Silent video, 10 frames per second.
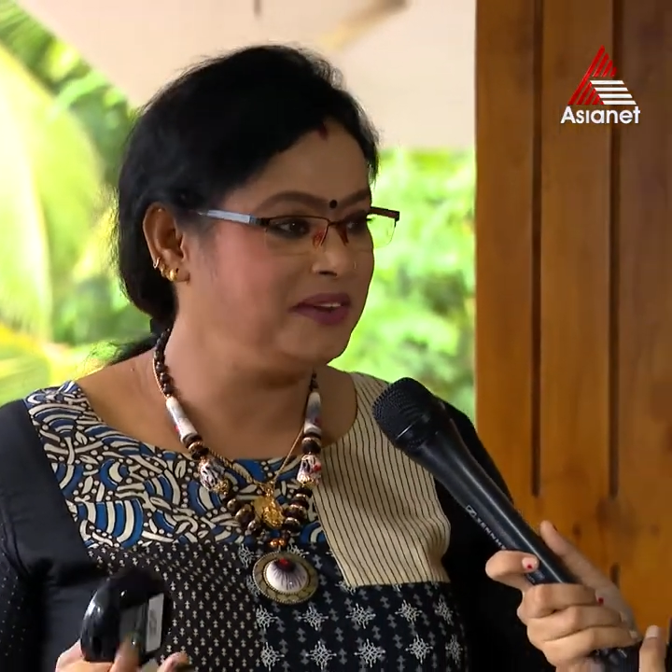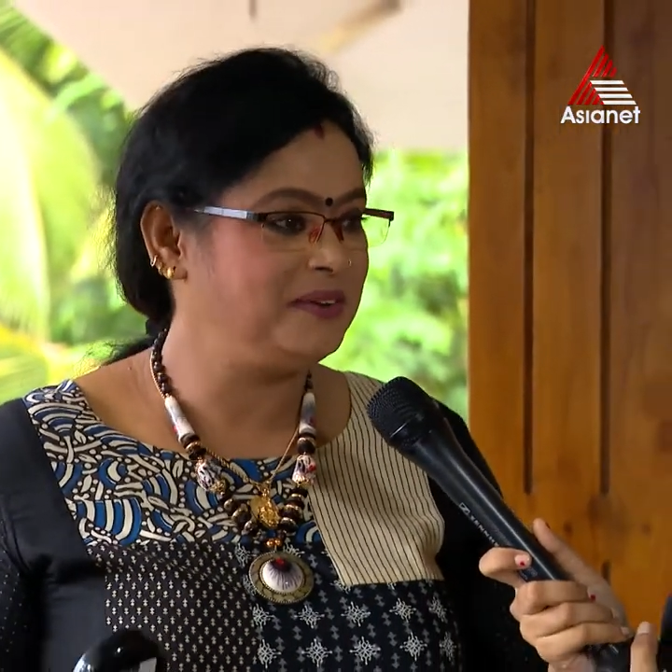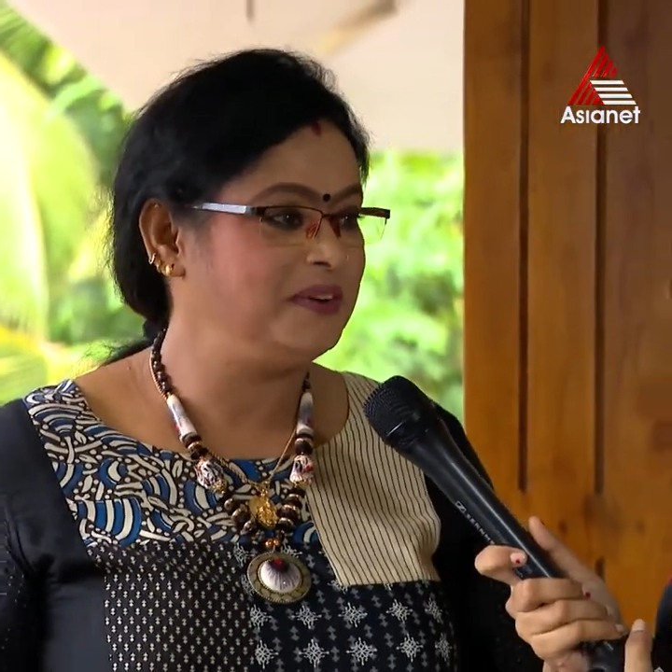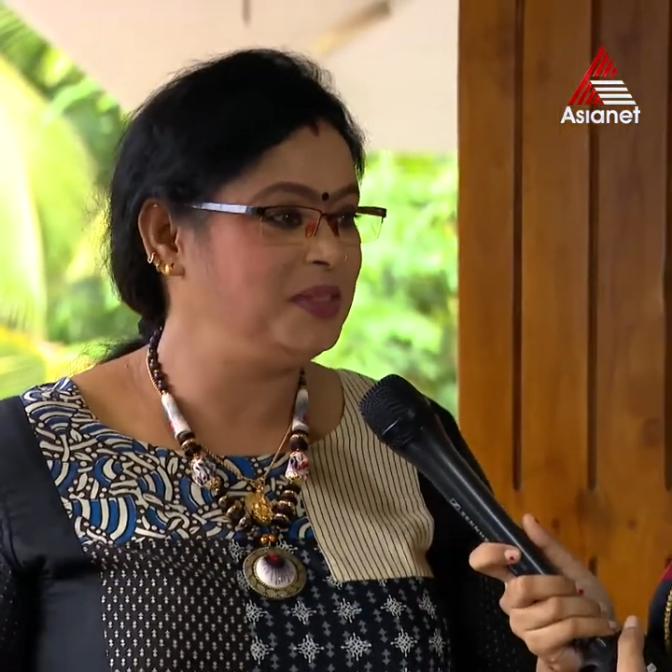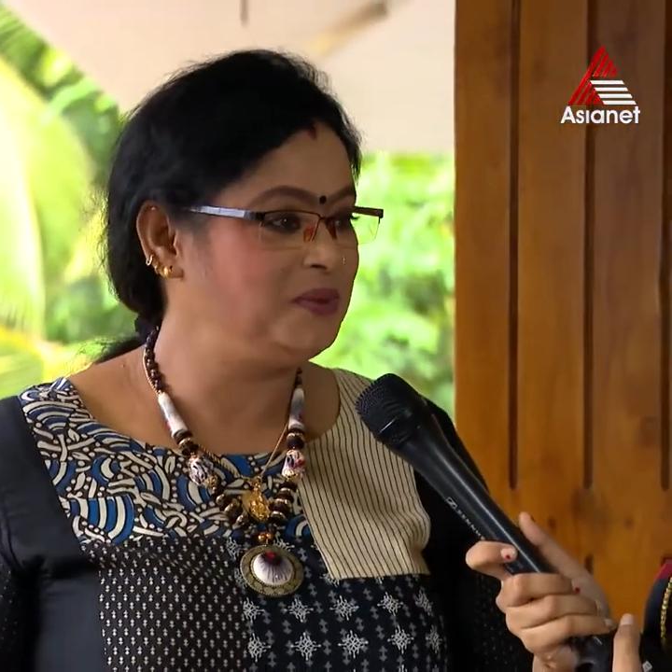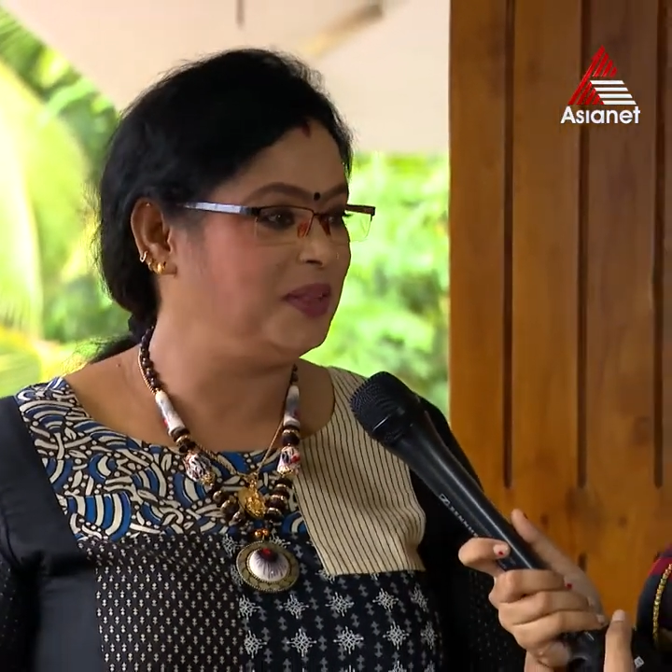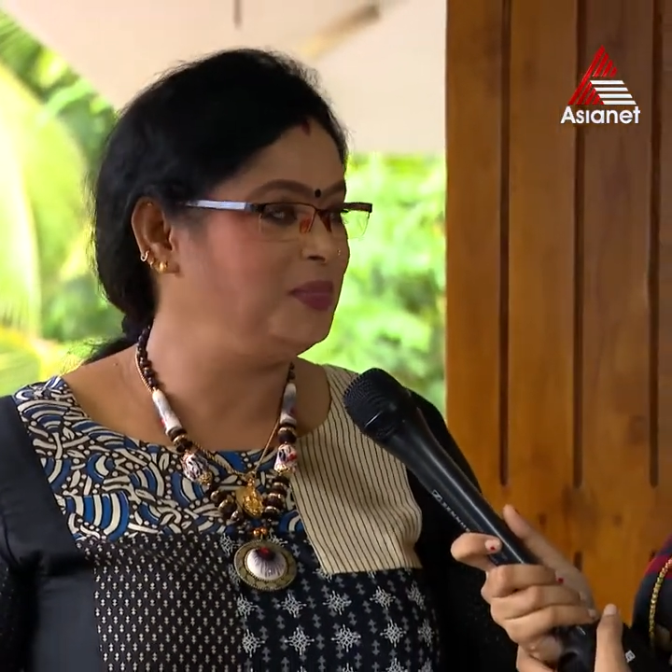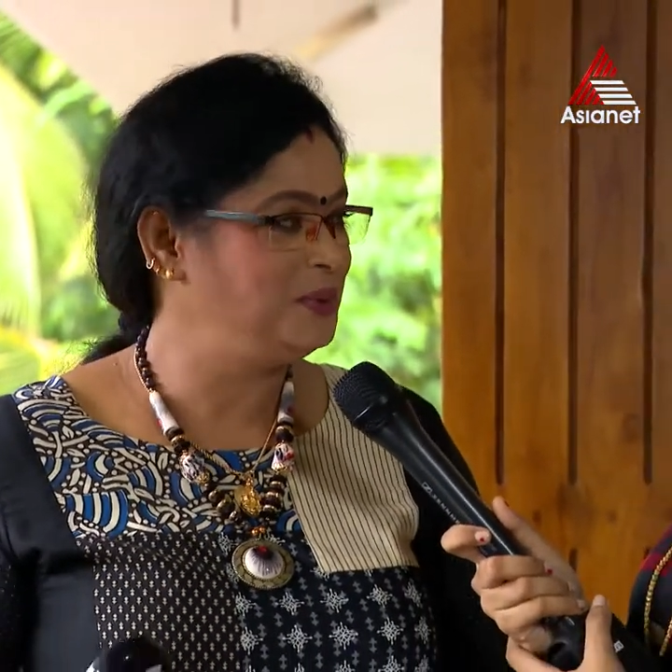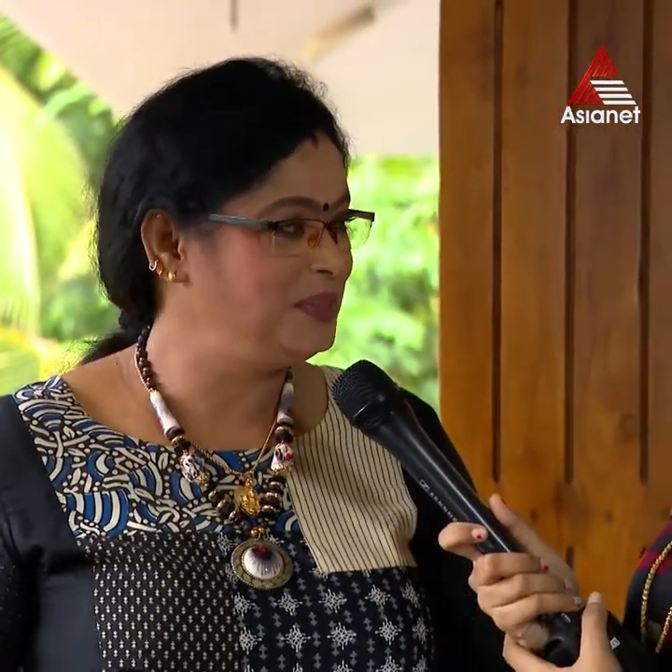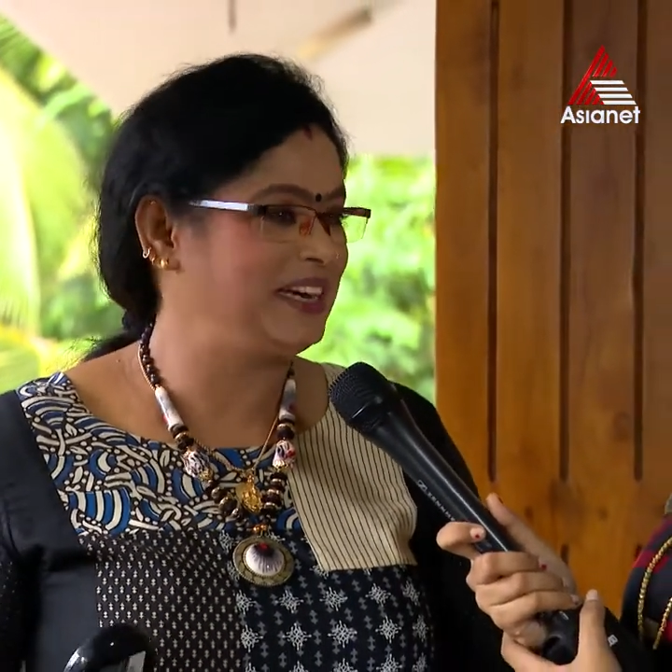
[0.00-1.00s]
Evident, the
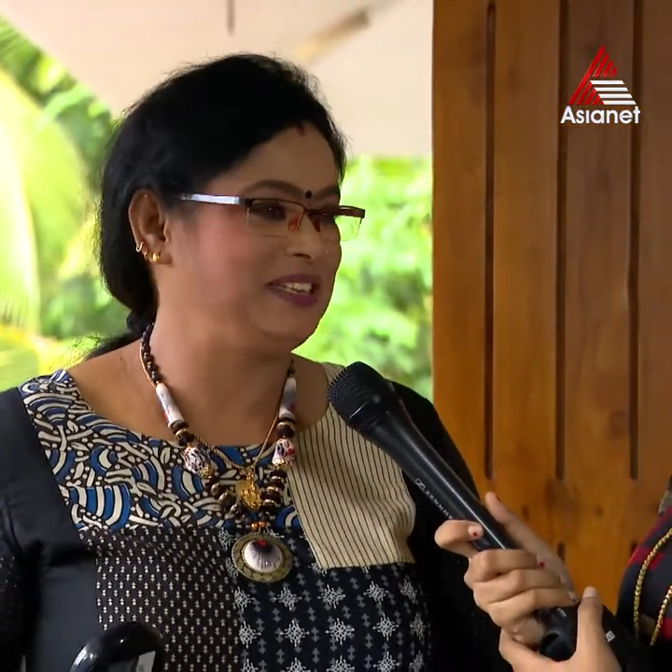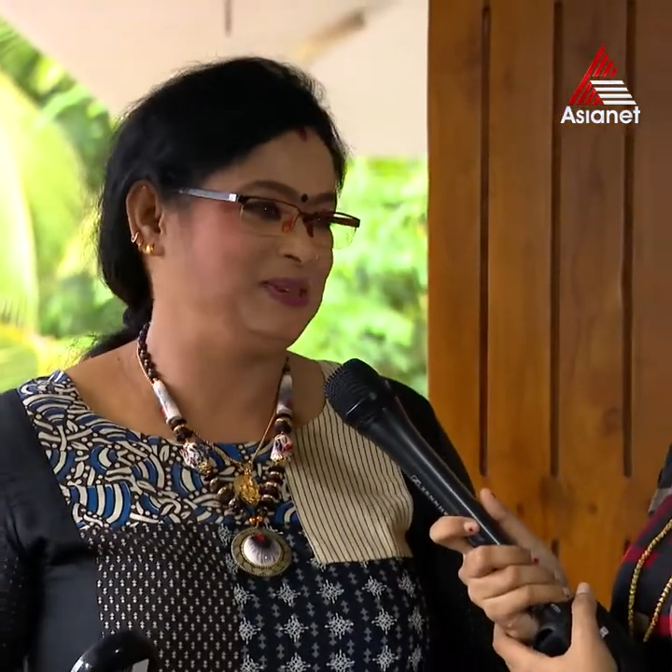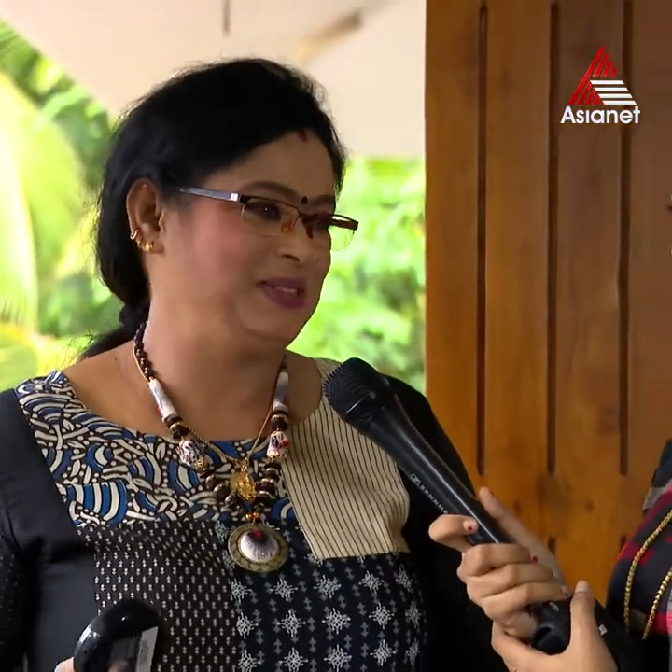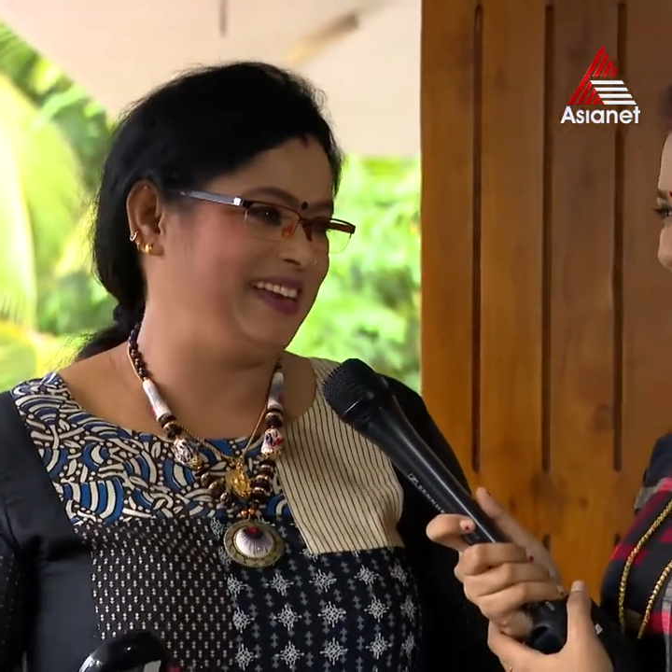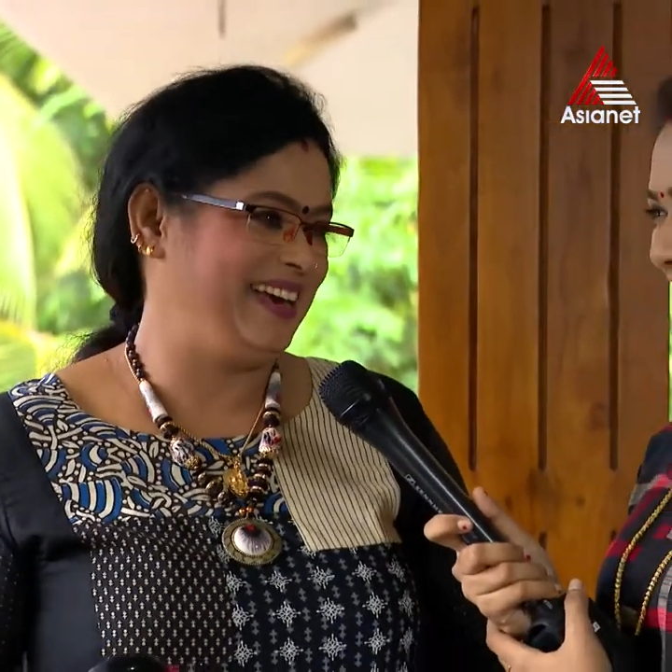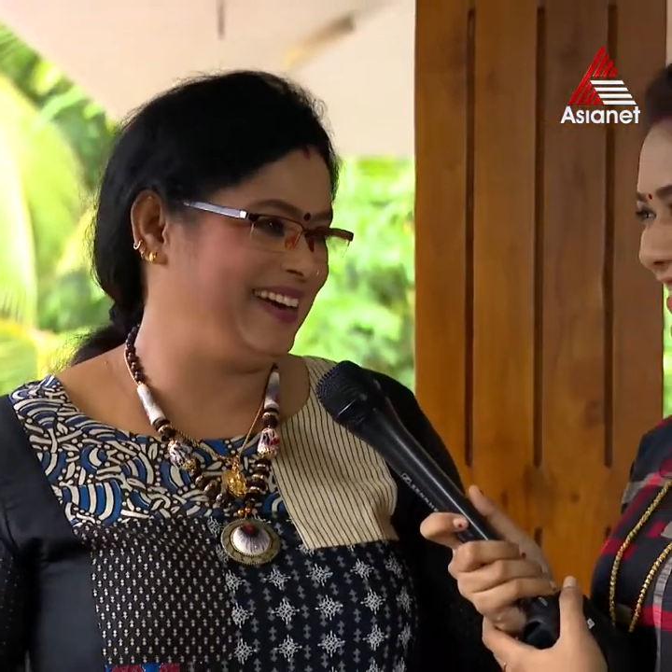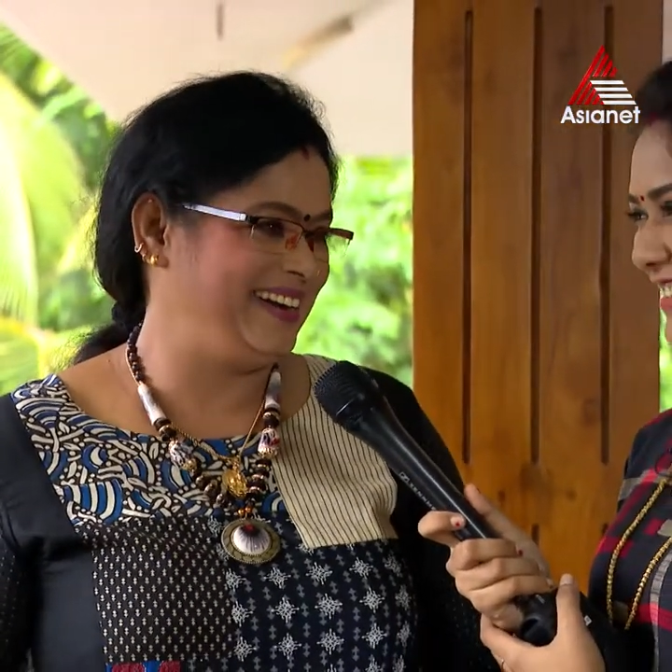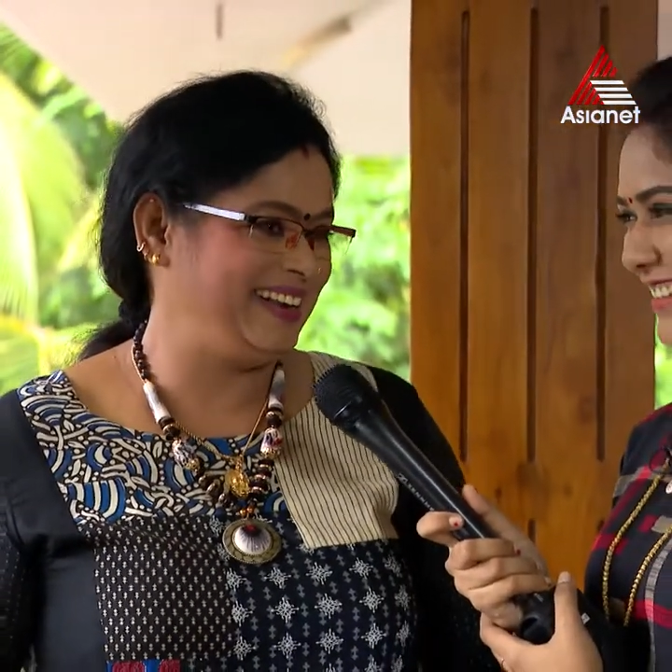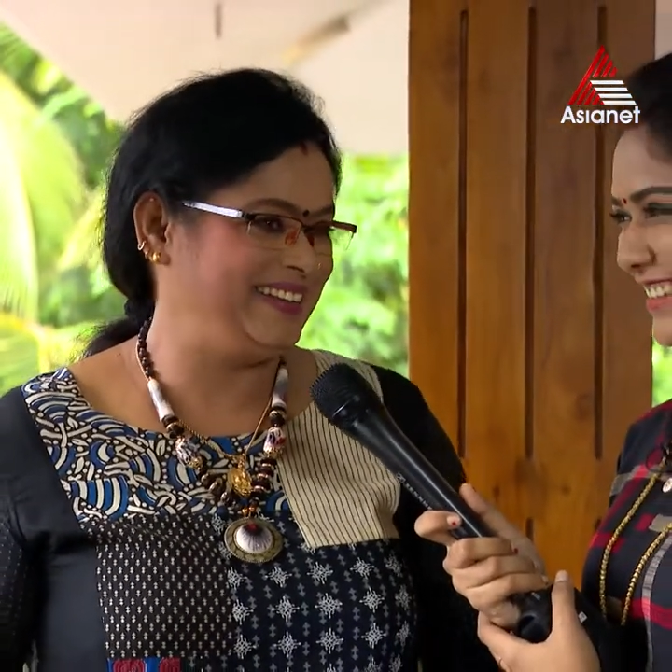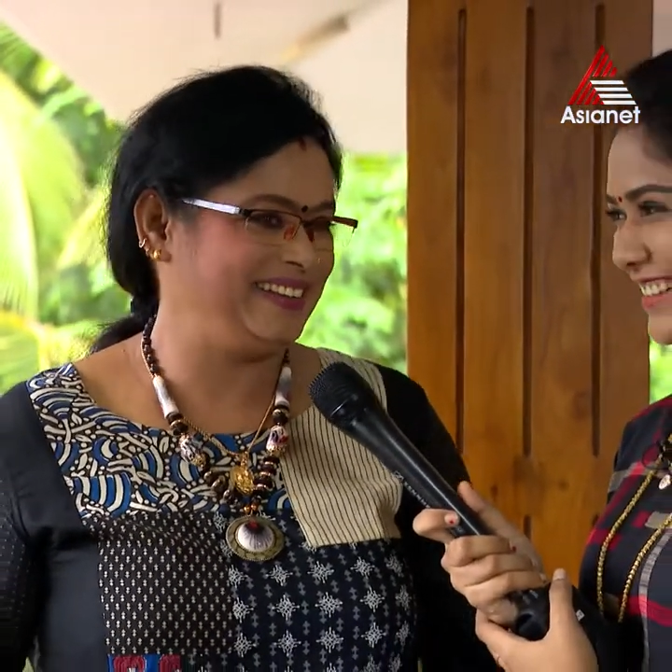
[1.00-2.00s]
one moon, the Kachodi current.